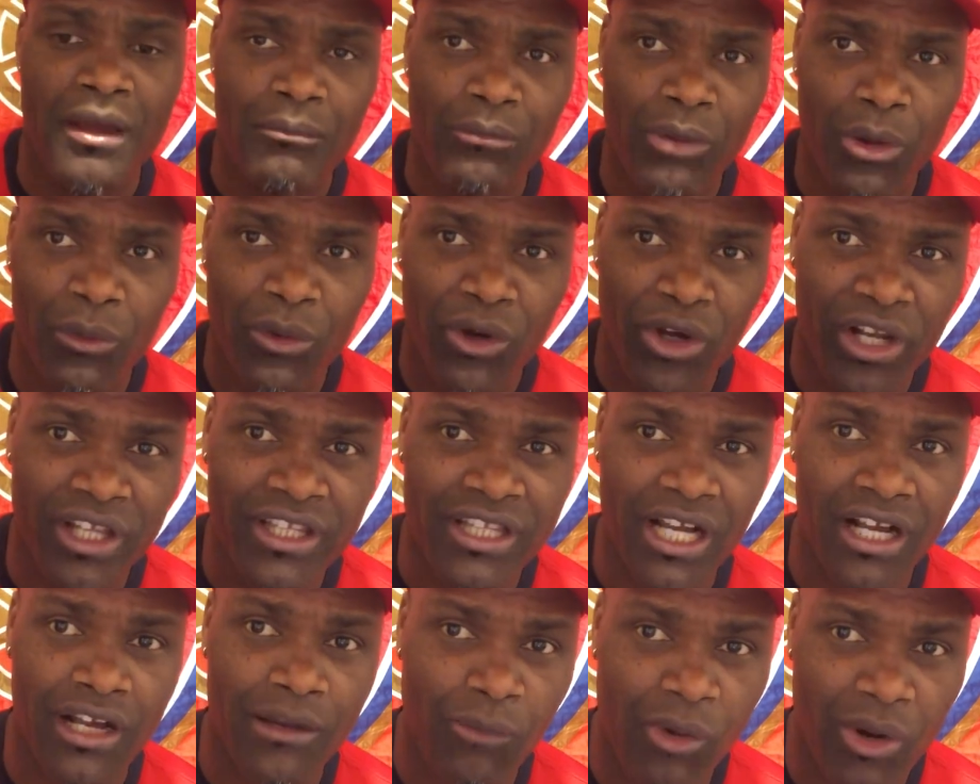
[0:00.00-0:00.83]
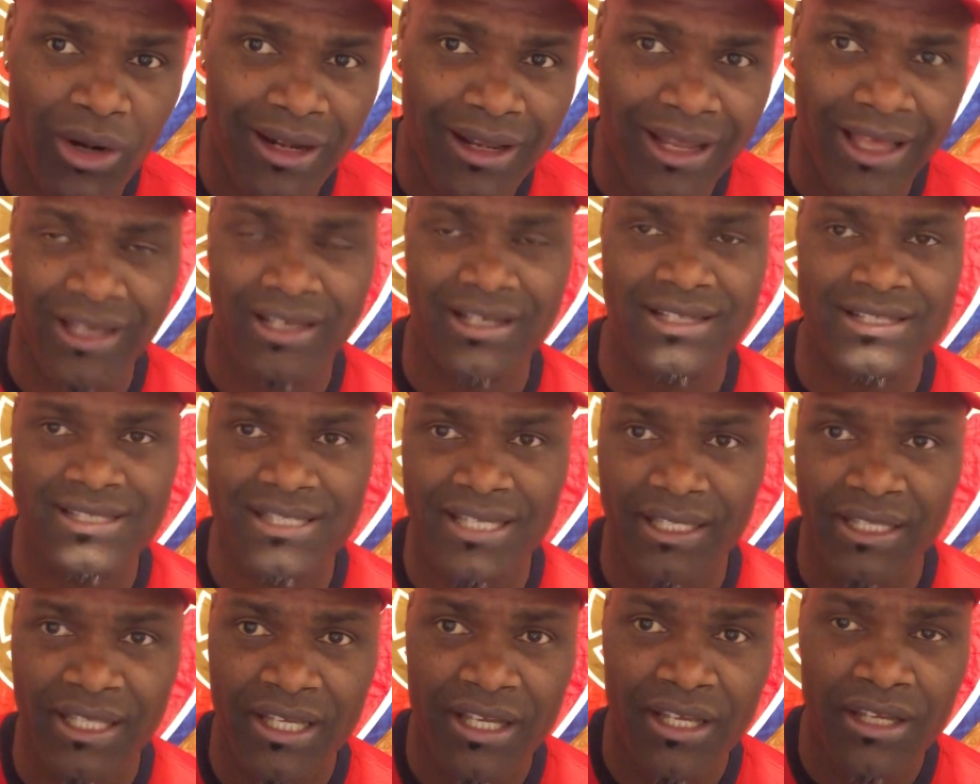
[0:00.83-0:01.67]
But we're going to talk about
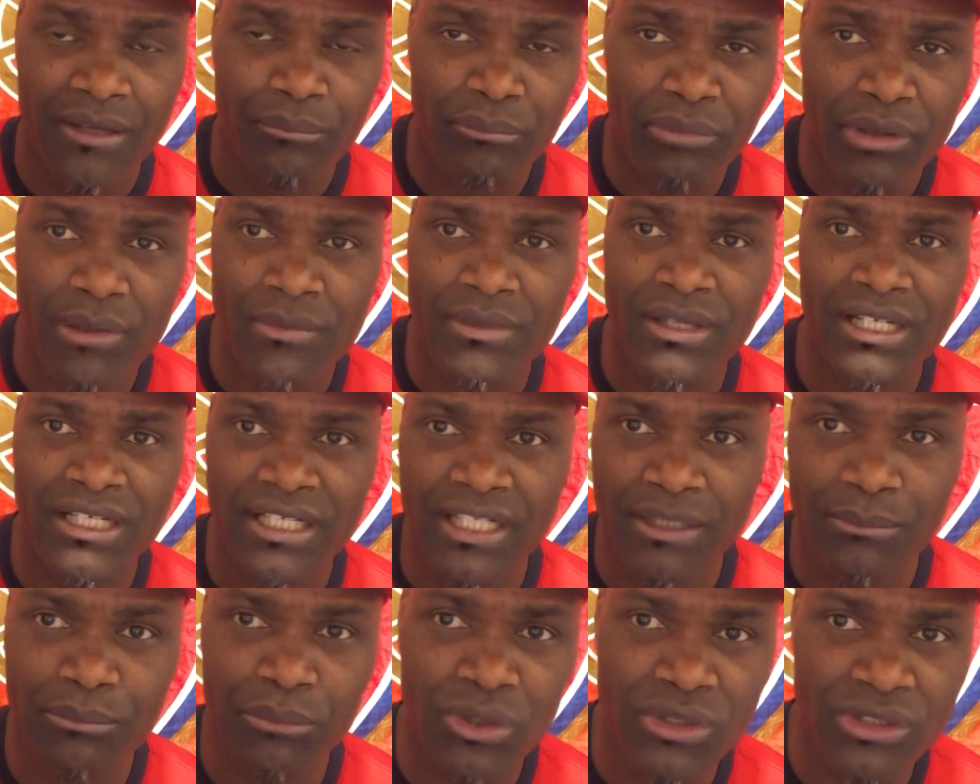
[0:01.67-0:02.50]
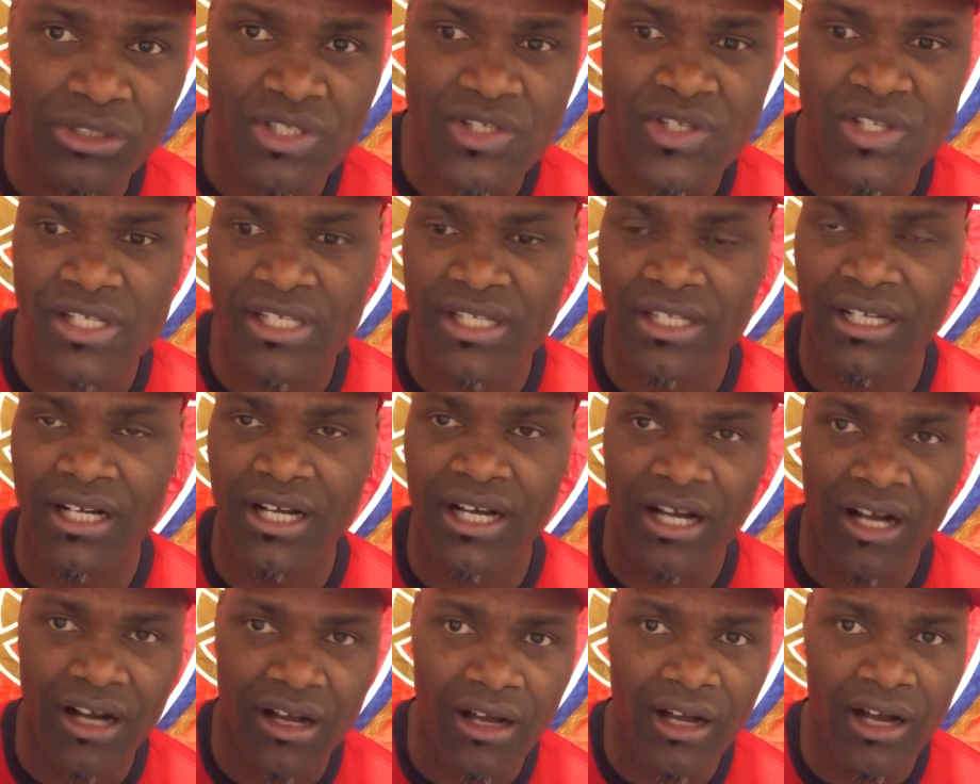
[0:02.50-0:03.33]
Lacazette, Premier League,
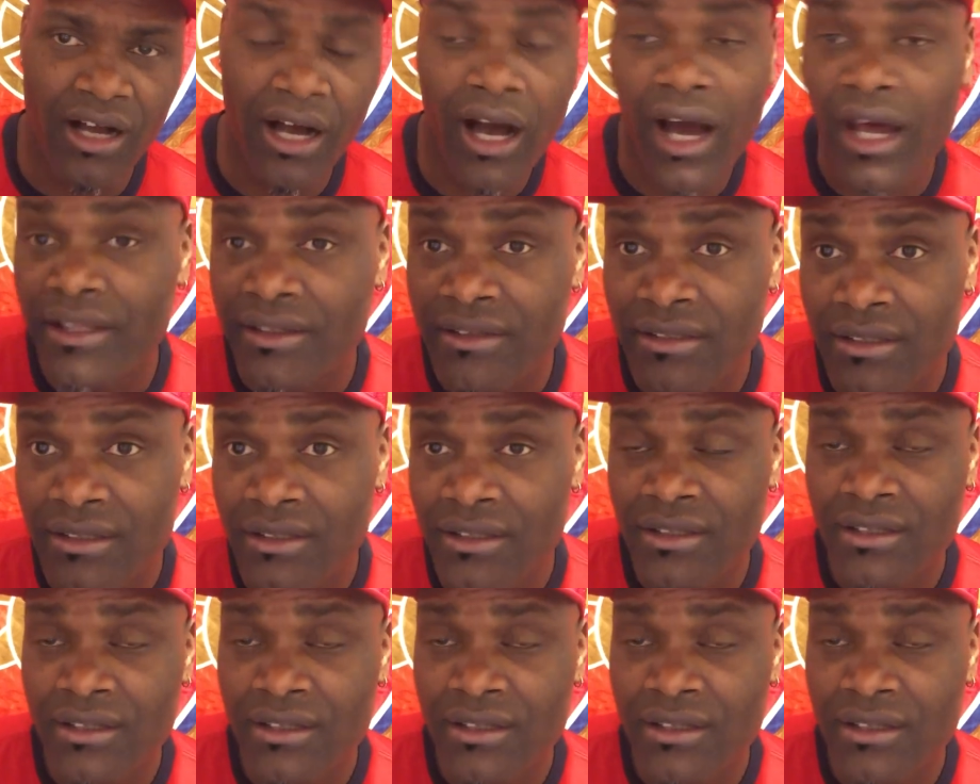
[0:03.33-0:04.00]
Bundesliga, and